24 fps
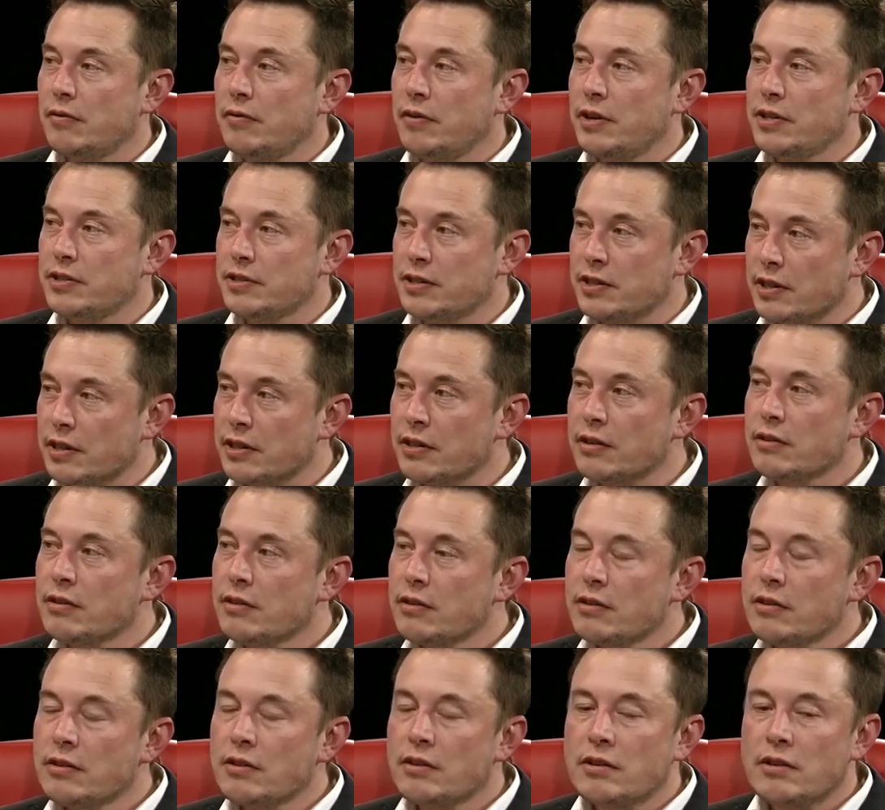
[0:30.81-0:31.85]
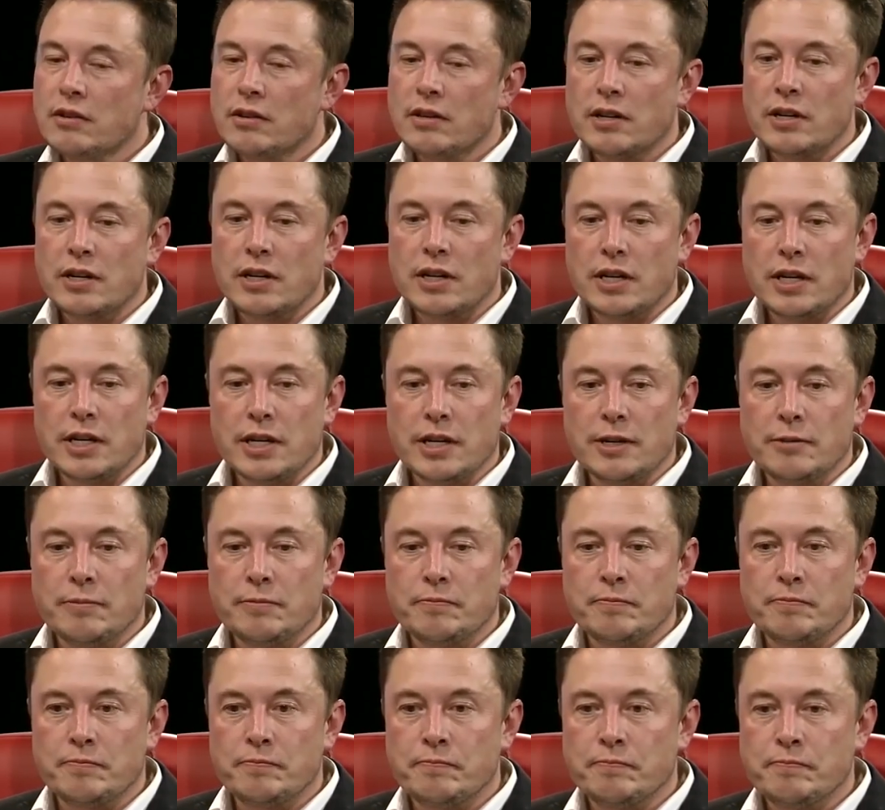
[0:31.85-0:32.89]
amazing.
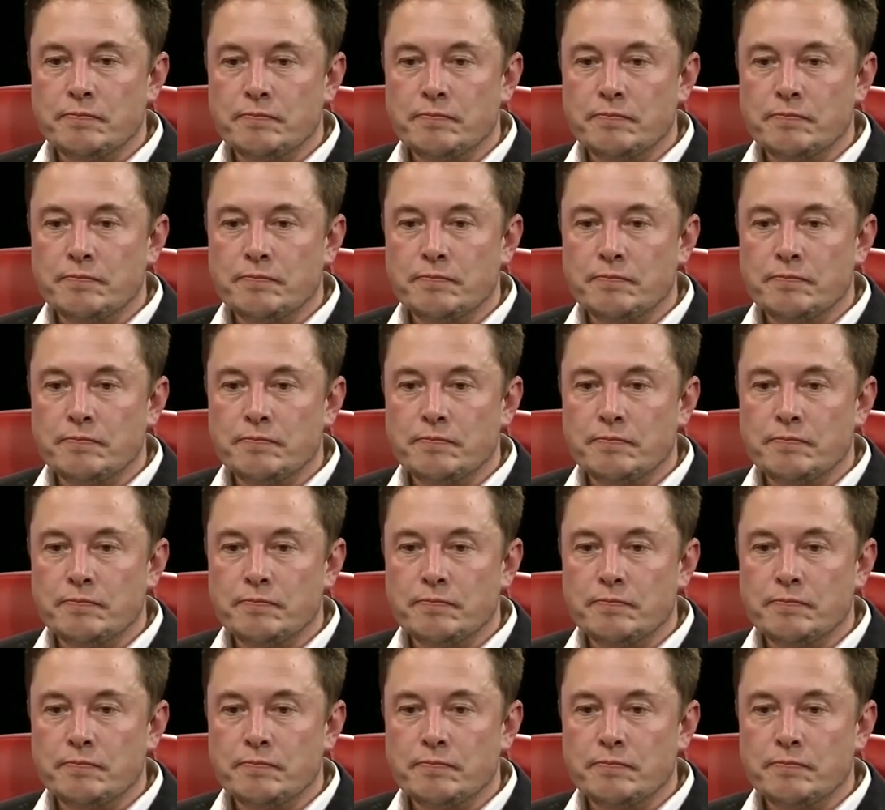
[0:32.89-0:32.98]
Um,